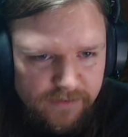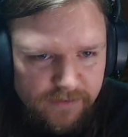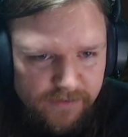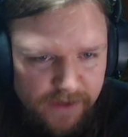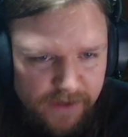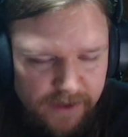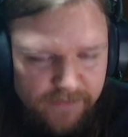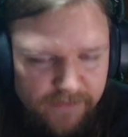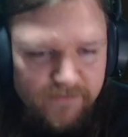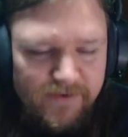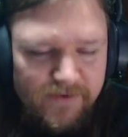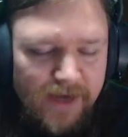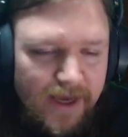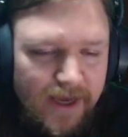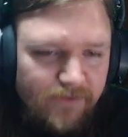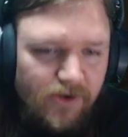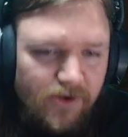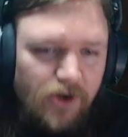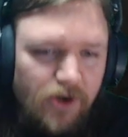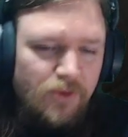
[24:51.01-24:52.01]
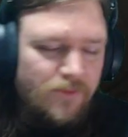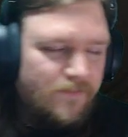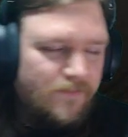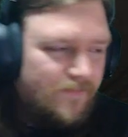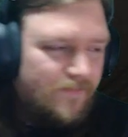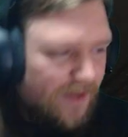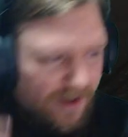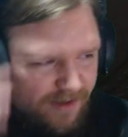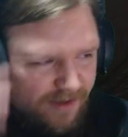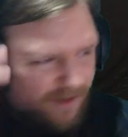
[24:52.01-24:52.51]

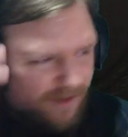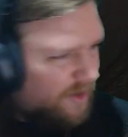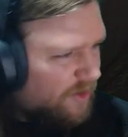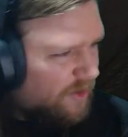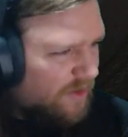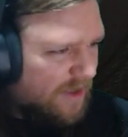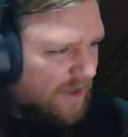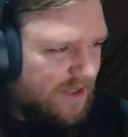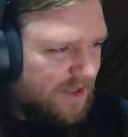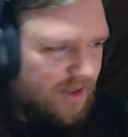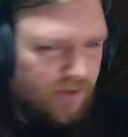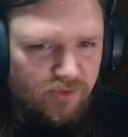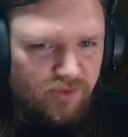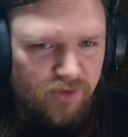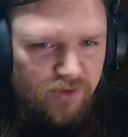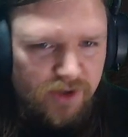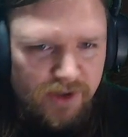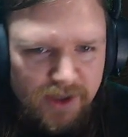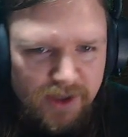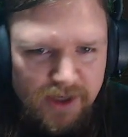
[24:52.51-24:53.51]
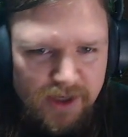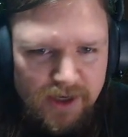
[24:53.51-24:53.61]
I knew that sounded wrong.